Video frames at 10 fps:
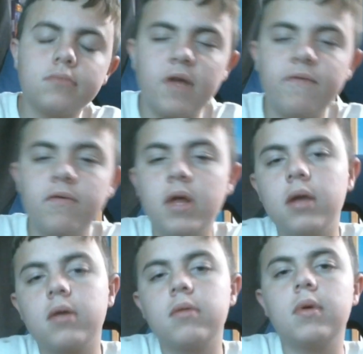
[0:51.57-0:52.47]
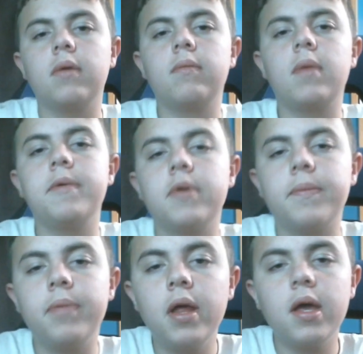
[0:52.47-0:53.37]
if you like, and maybe you
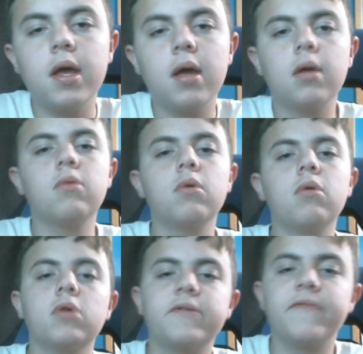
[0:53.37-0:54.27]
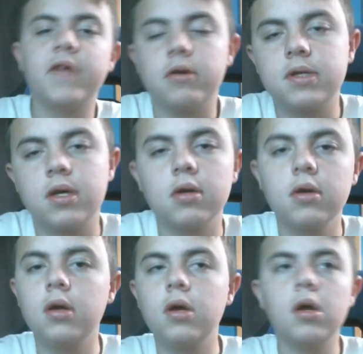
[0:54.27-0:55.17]
could play and record some videos together,
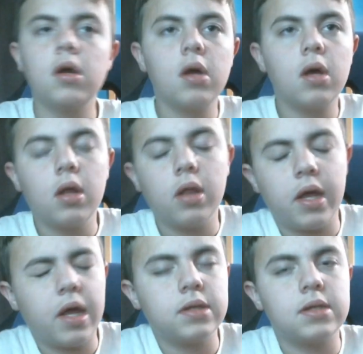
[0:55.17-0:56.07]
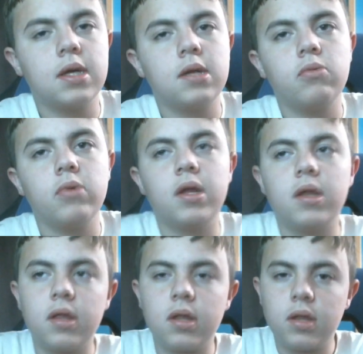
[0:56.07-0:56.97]
like I did
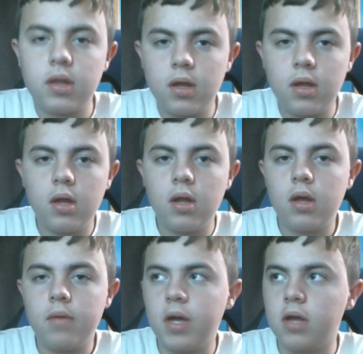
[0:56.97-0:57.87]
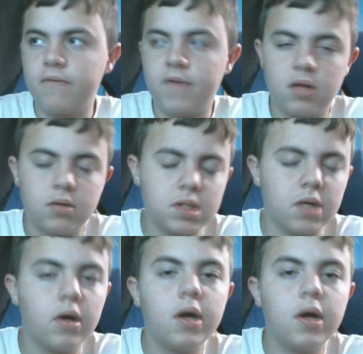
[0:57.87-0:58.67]
with my other fan. So